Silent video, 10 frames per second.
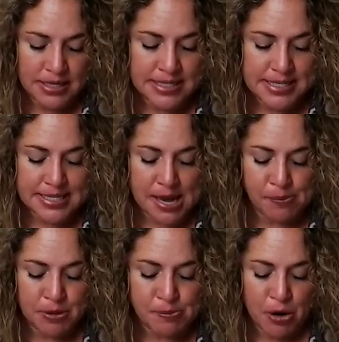
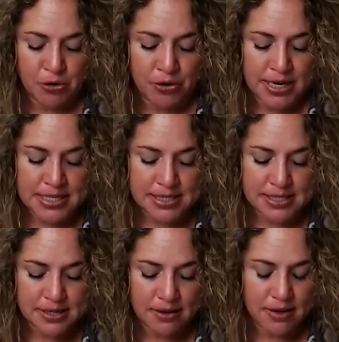disabled
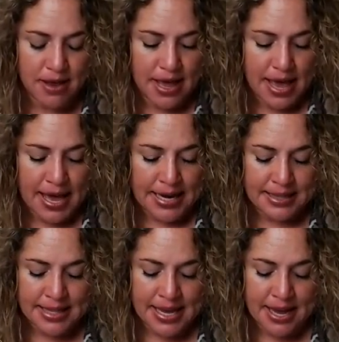motorists,
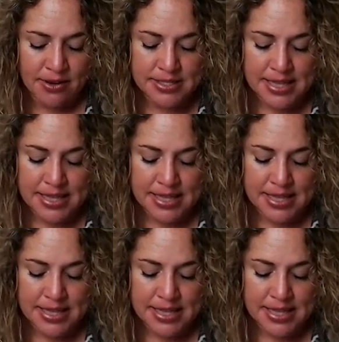anything else